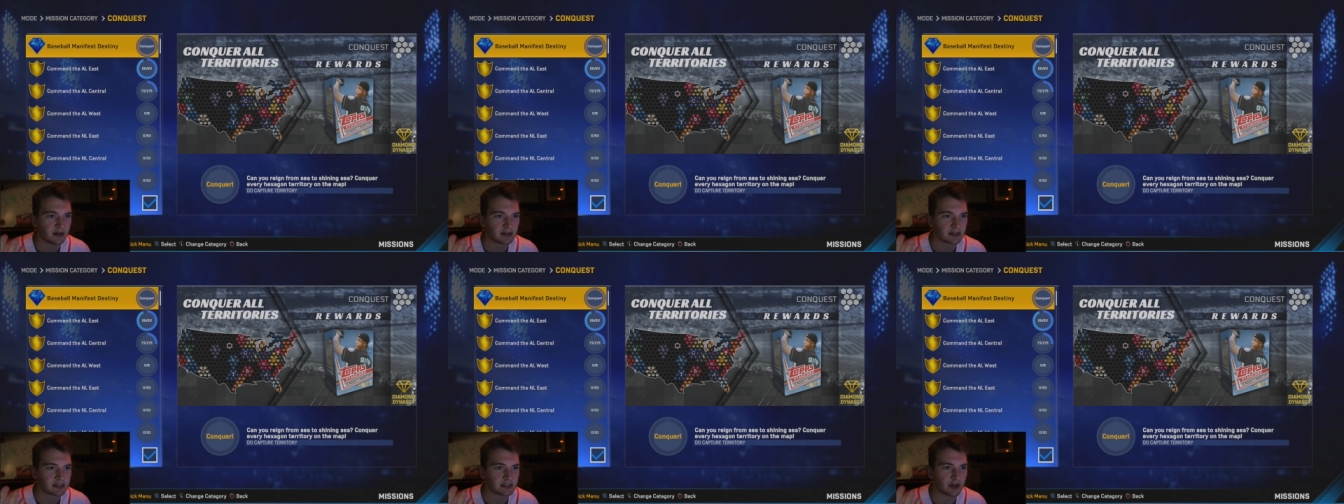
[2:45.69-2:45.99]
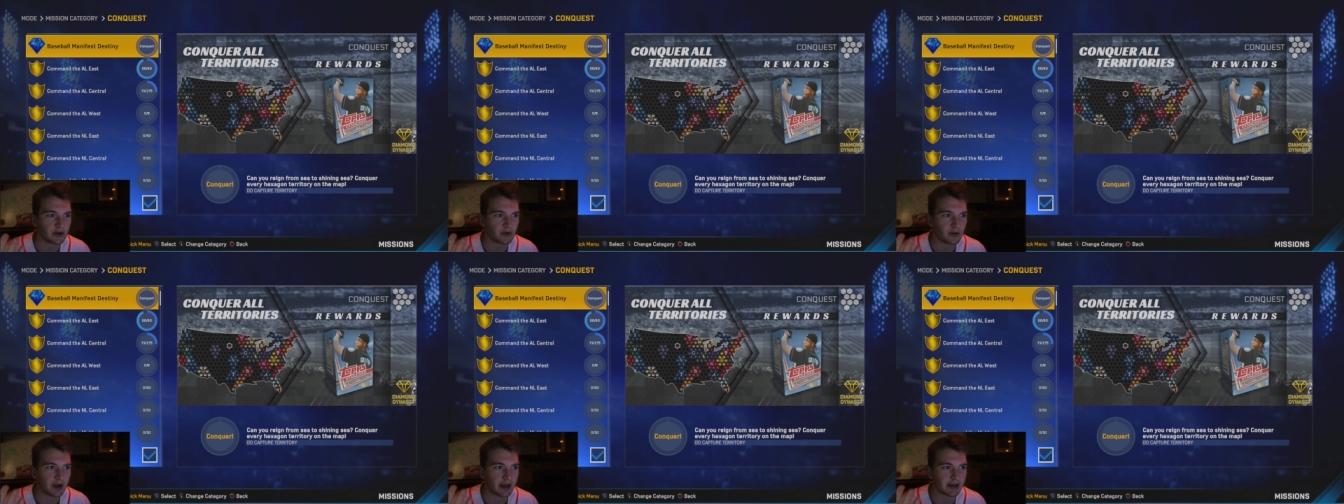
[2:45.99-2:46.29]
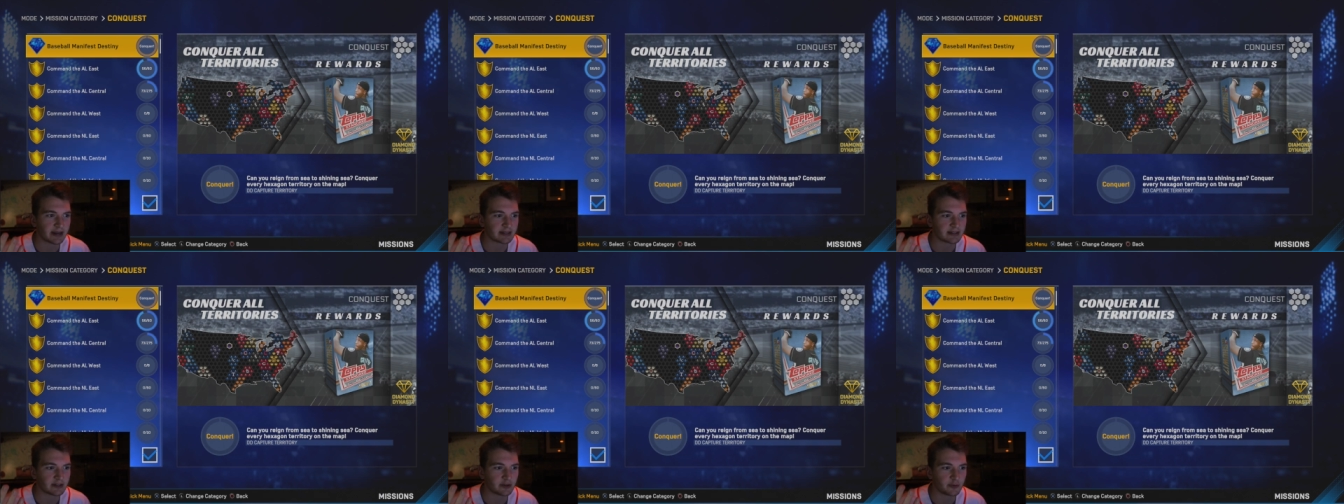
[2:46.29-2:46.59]
So
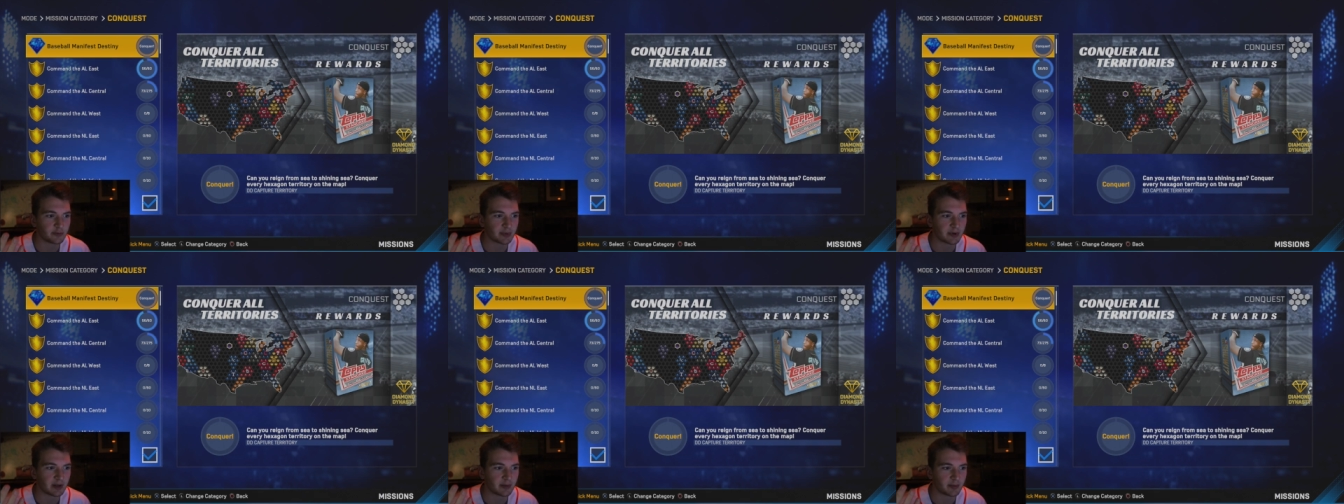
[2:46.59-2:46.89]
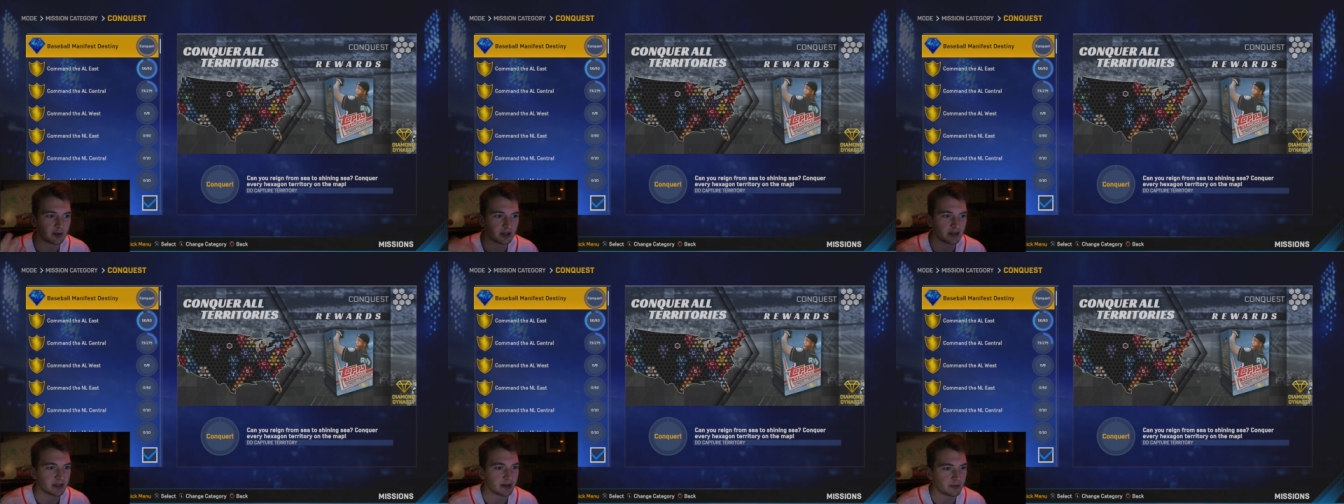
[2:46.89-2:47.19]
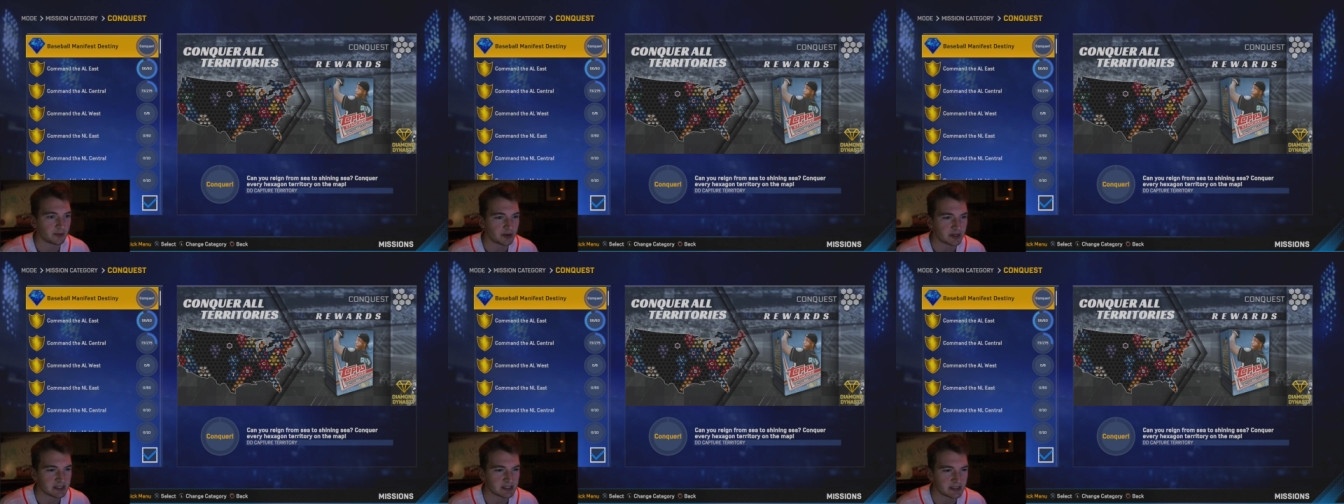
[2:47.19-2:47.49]
I get to open up all
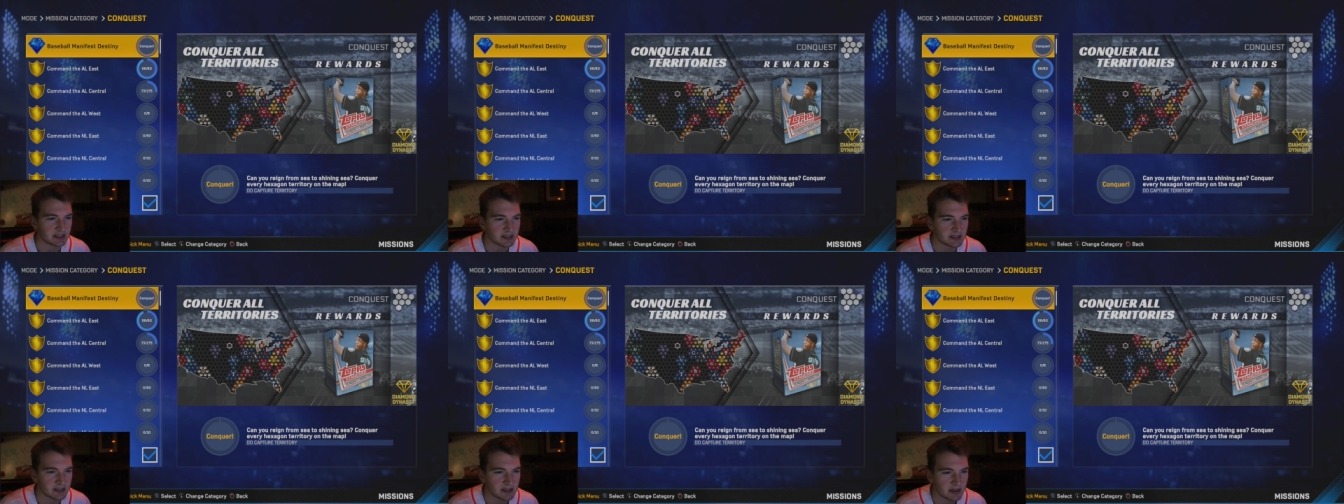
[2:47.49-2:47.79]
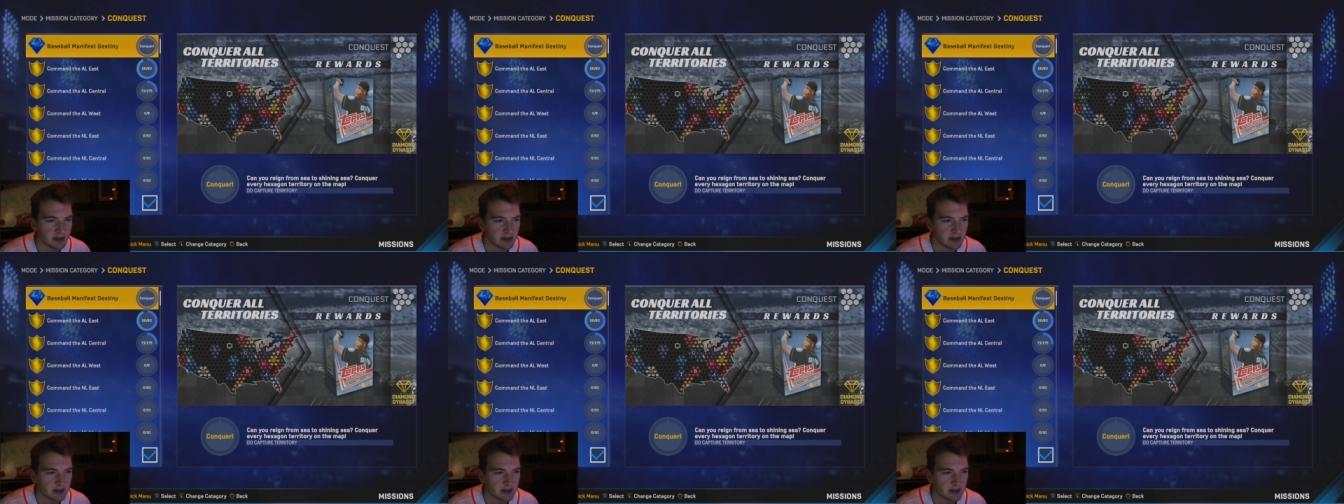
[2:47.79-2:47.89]
that. What is this?